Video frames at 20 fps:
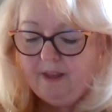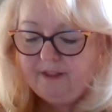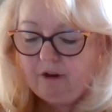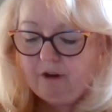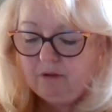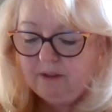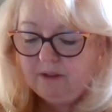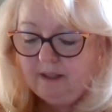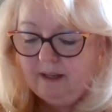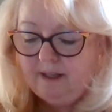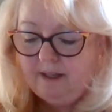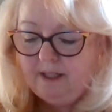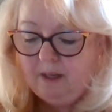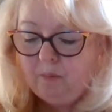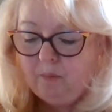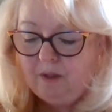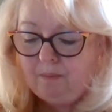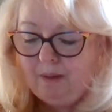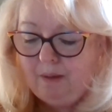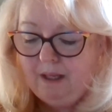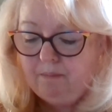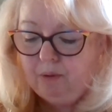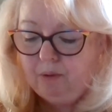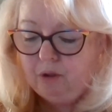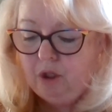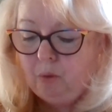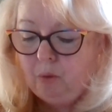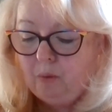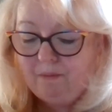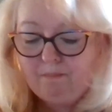They're aligning with people
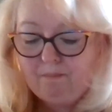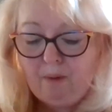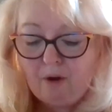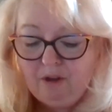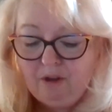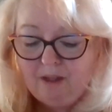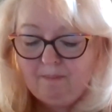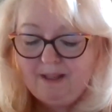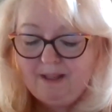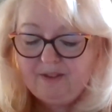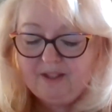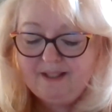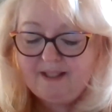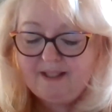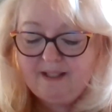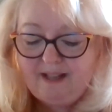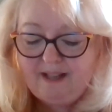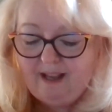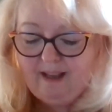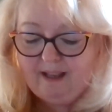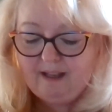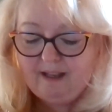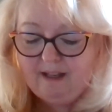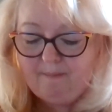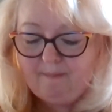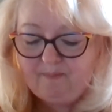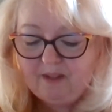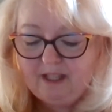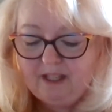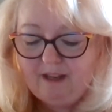who would burn them at the
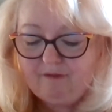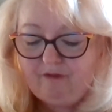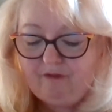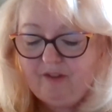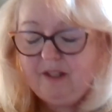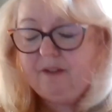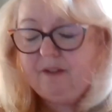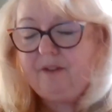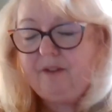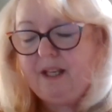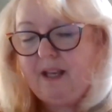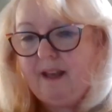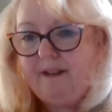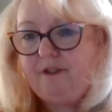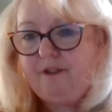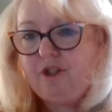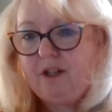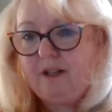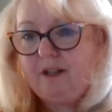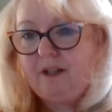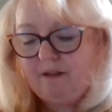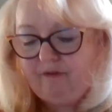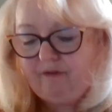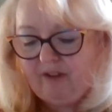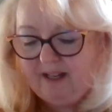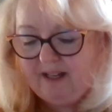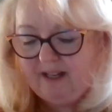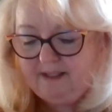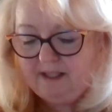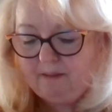stake, yet feel the end
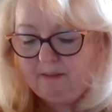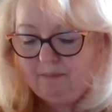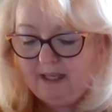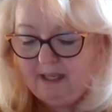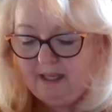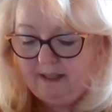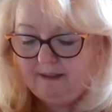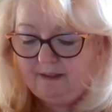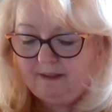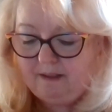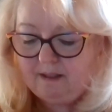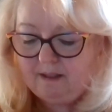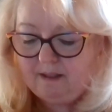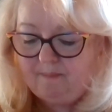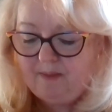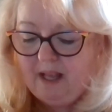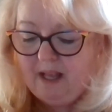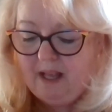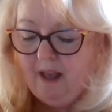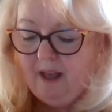justifies the means.